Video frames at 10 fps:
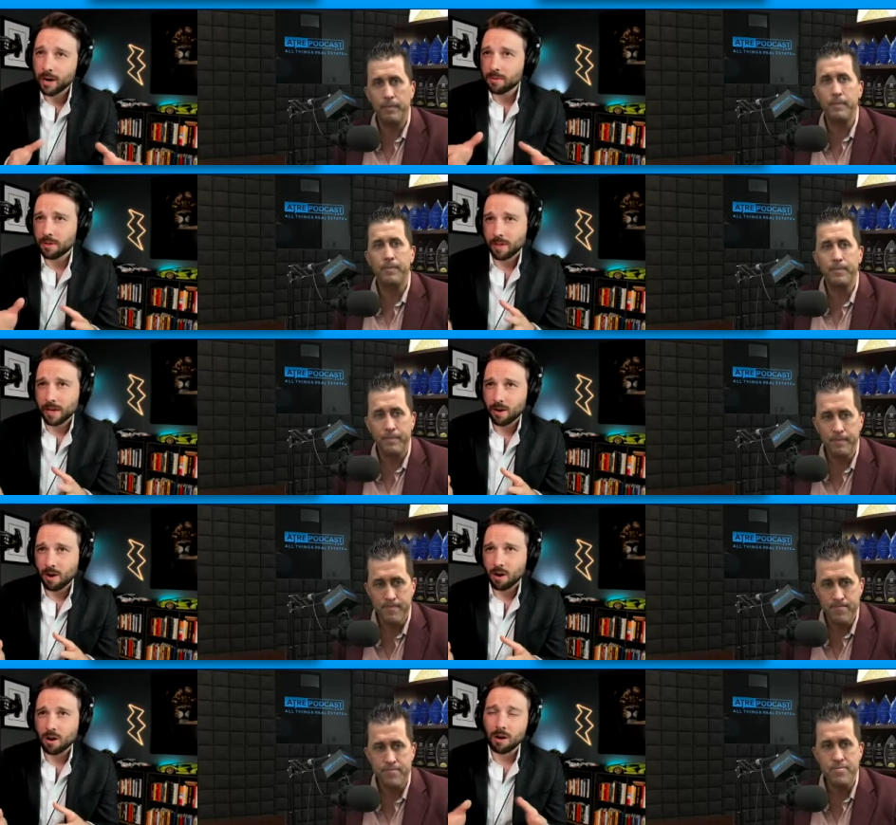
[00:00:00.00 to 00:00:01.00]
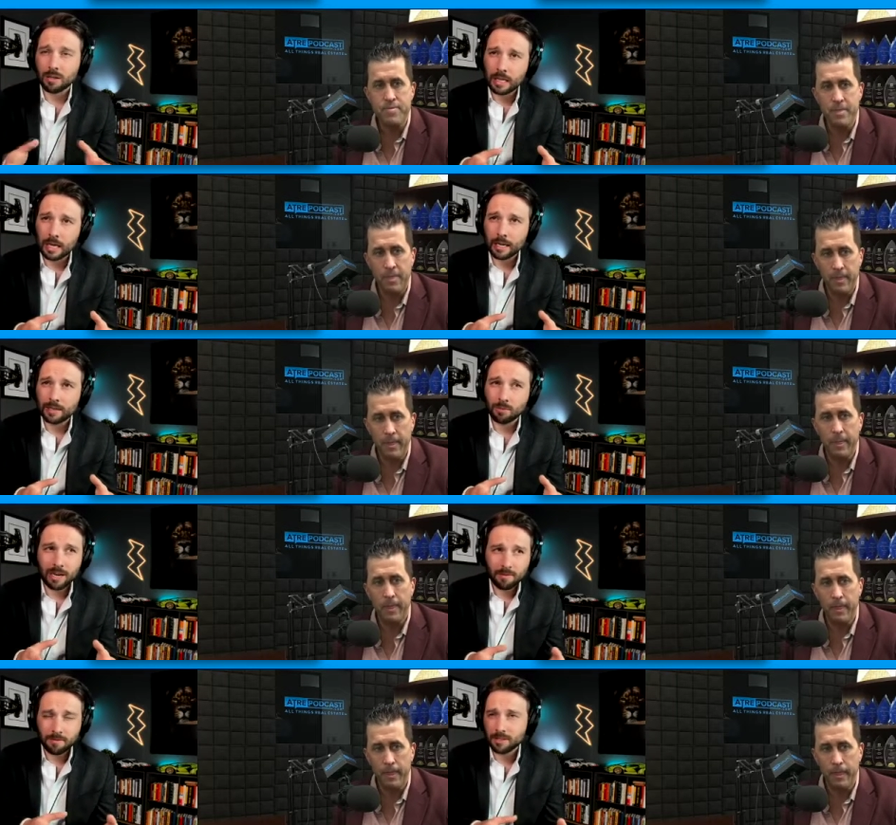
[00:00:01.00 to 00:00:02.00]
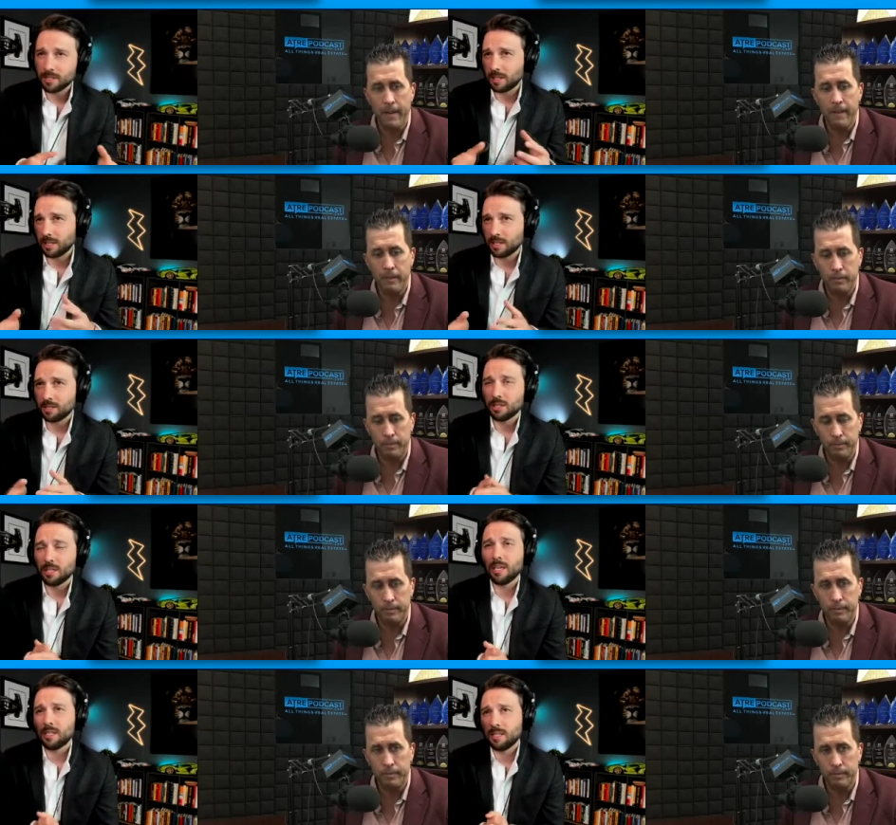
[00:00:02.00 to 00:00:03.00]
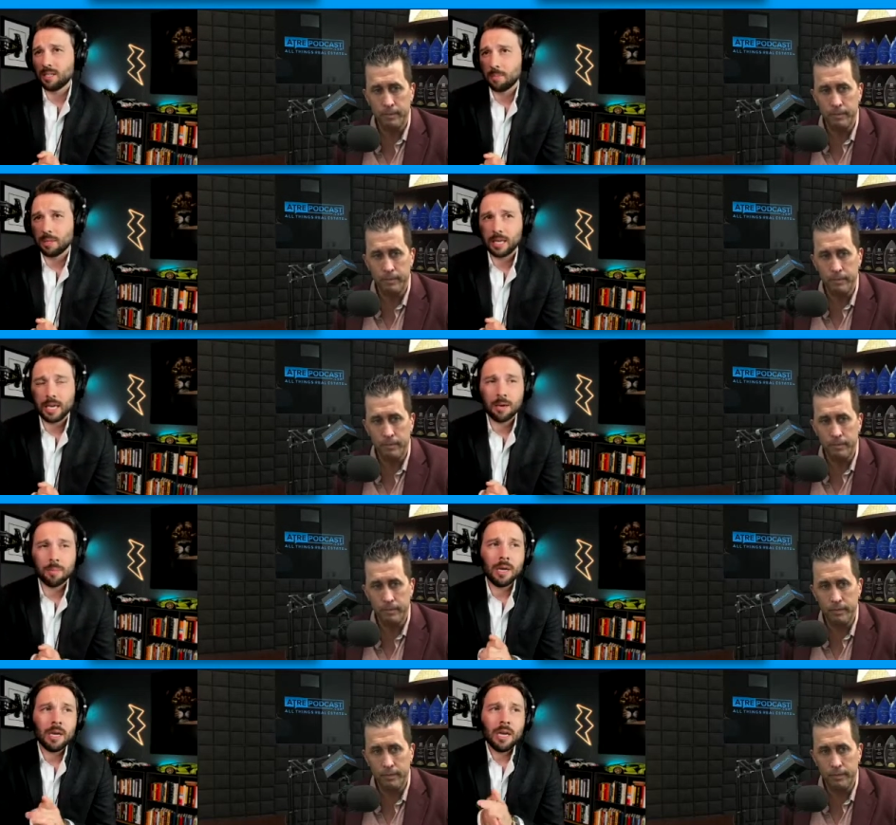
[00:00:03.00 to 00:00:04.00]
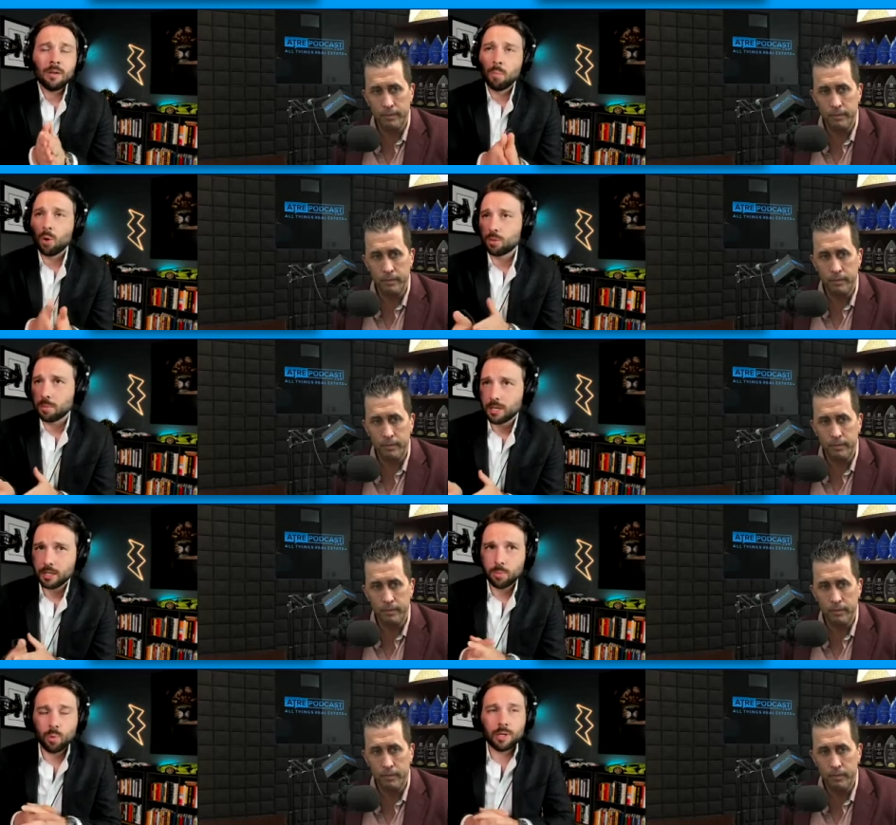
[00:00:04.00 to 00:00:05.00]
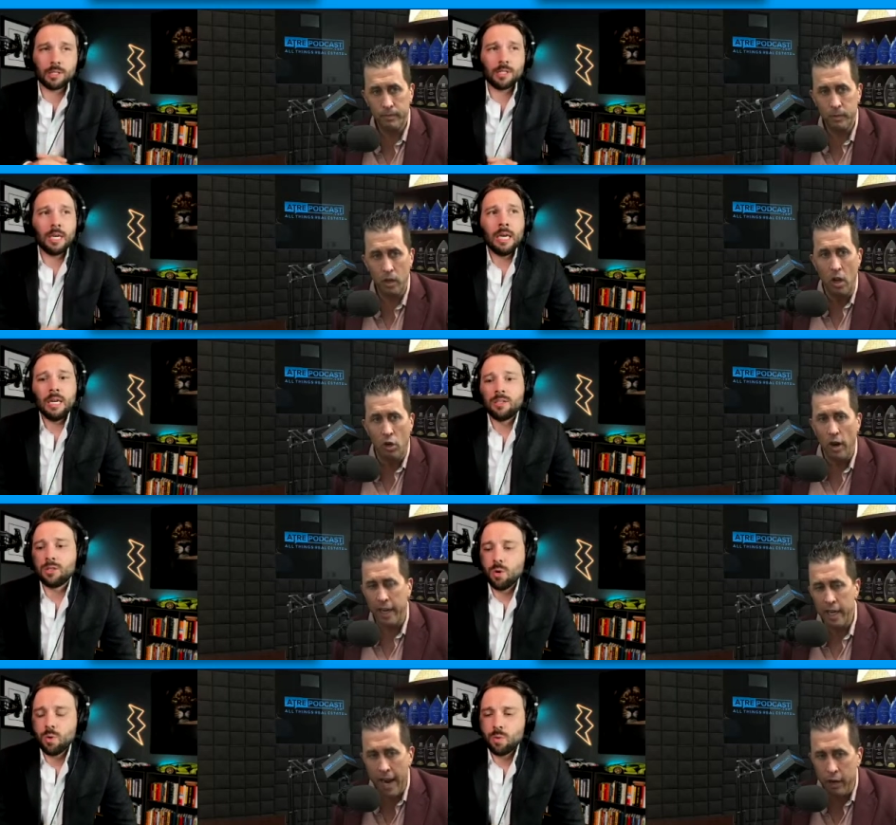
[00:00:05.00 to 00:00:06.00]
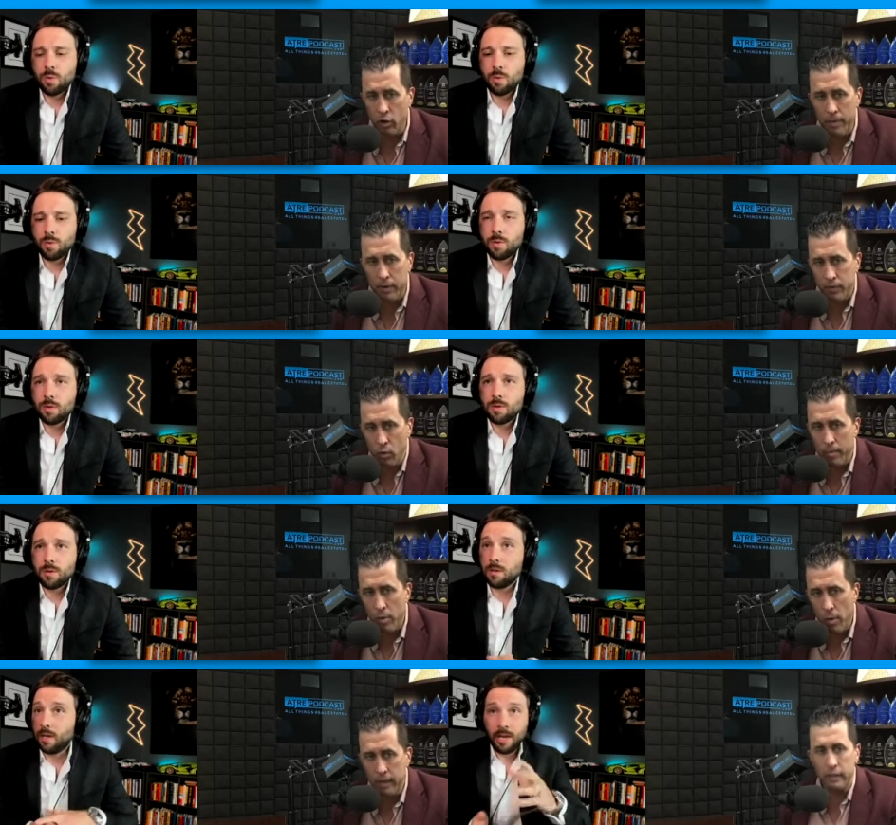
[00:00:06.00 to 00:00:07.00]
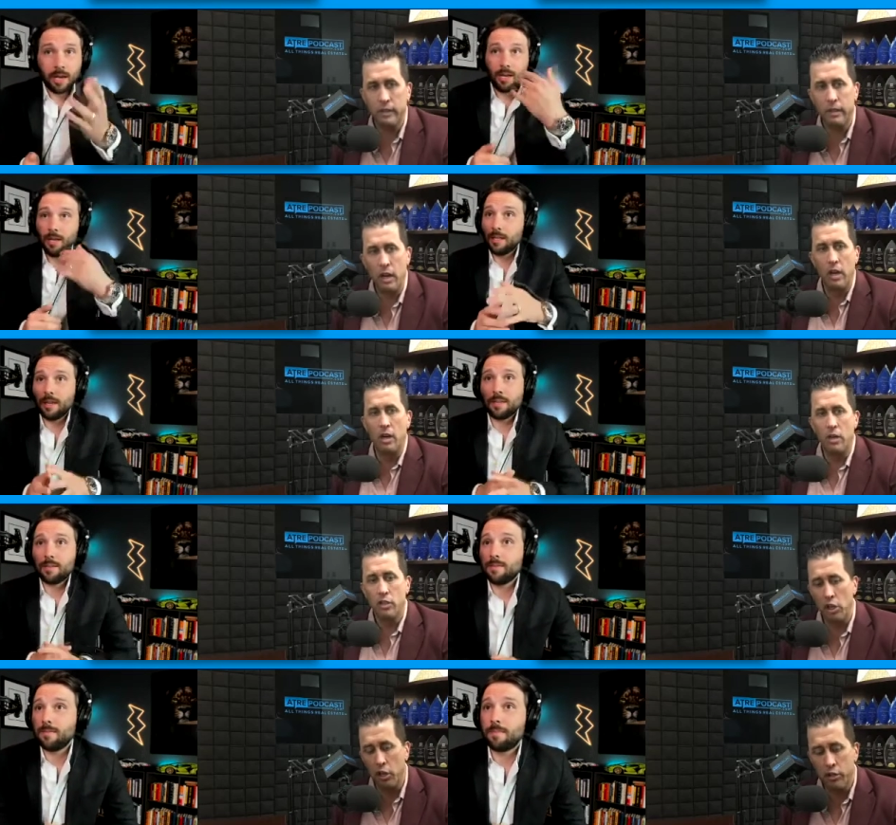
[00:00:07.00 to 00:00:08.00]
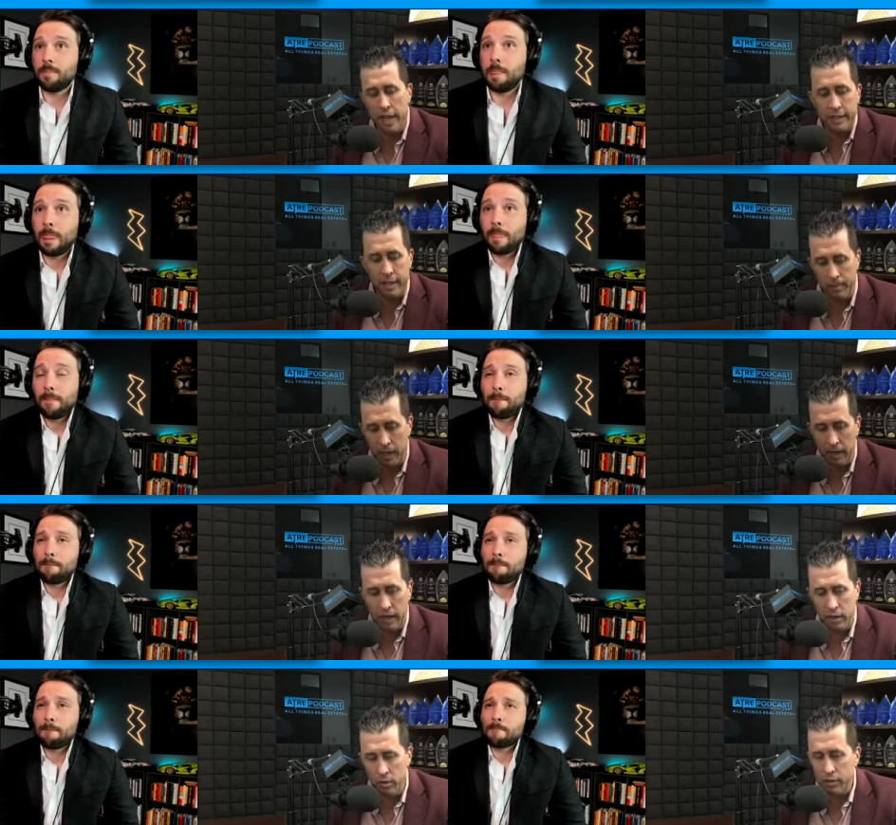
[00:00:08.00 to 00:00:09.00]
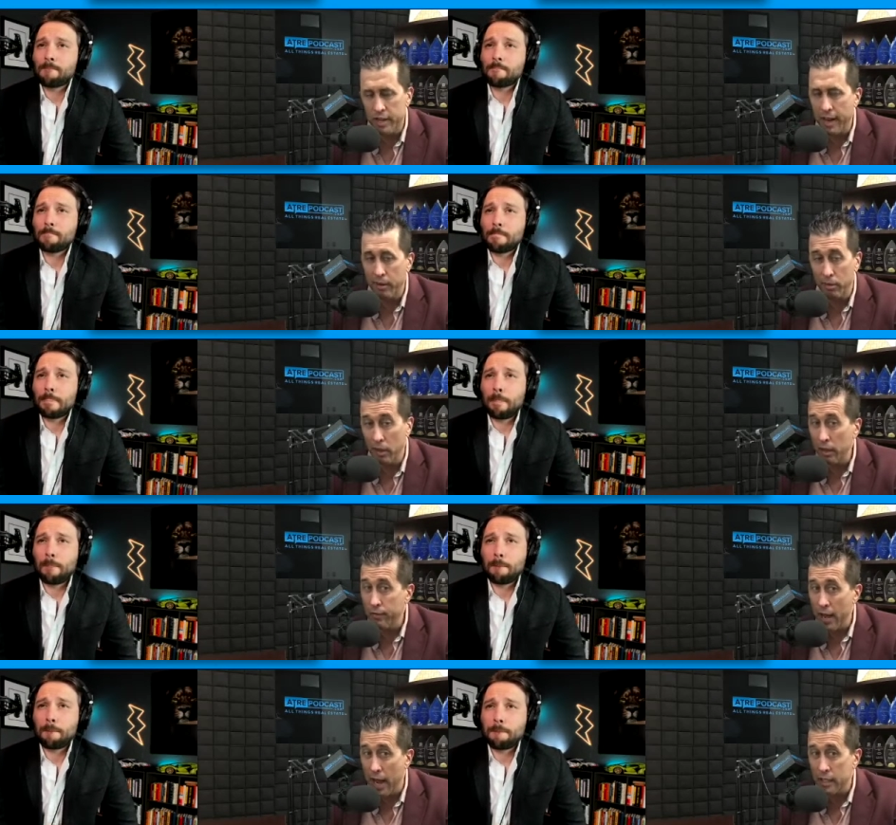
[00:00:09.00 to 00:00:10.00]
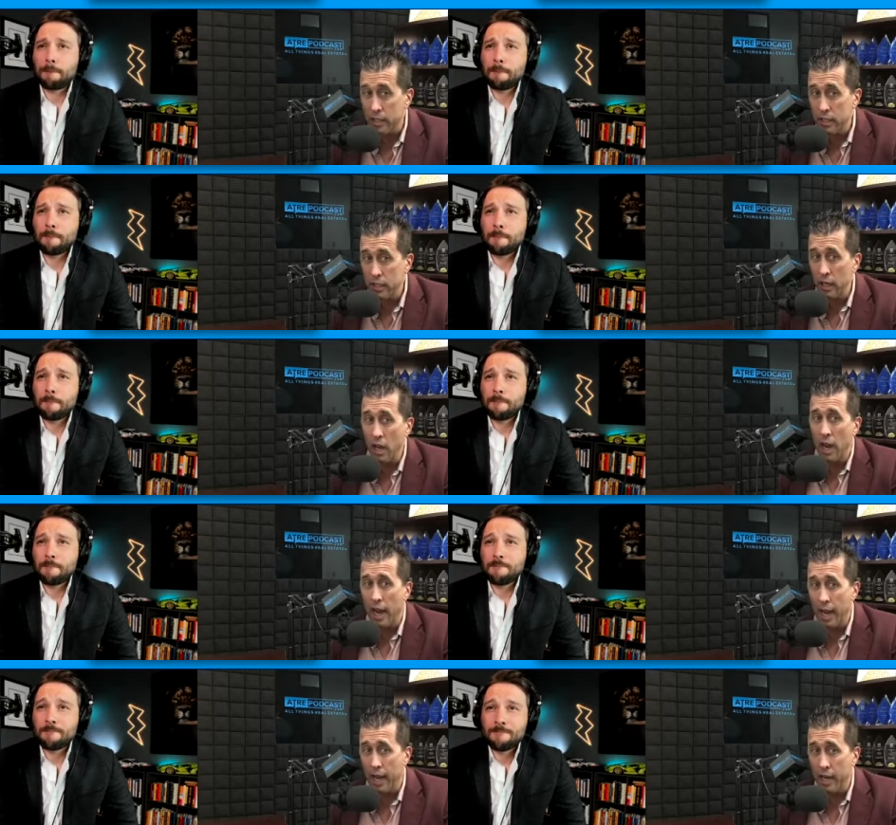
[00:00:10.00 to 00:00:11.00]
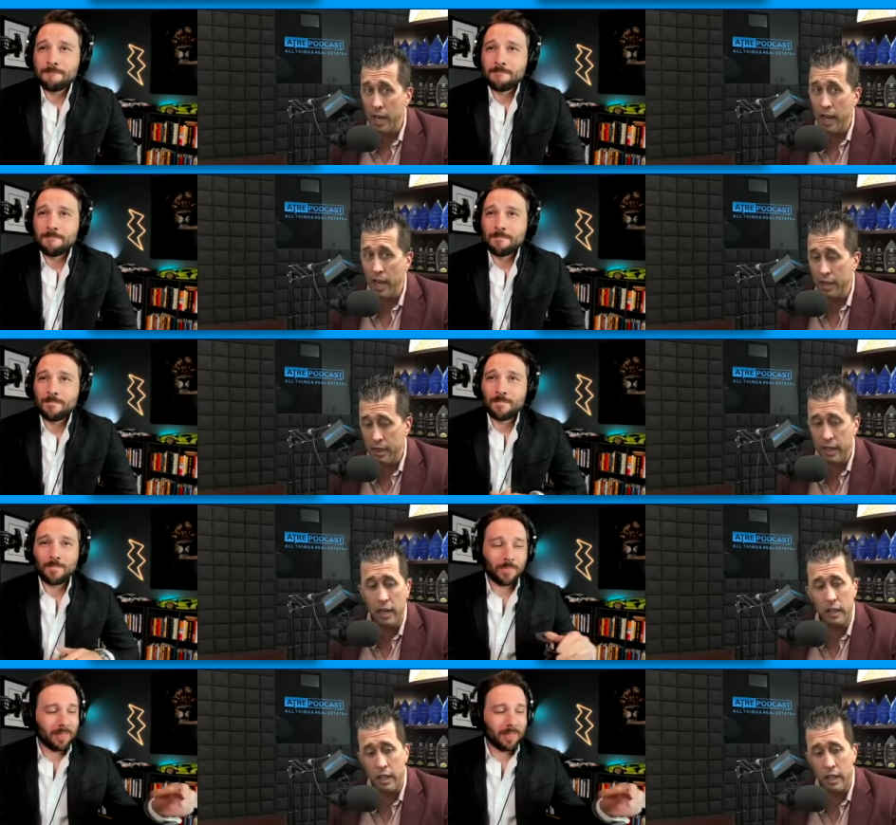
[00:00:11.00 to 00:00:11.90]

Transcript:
Speaker 1: that they are online, right? Physically and digitally is the name of the game. Multiple touch points. Greg, can I
Speaker 2: interrupt you for one moment? Yeah, anything. So you said something, you said it really fast. And and I think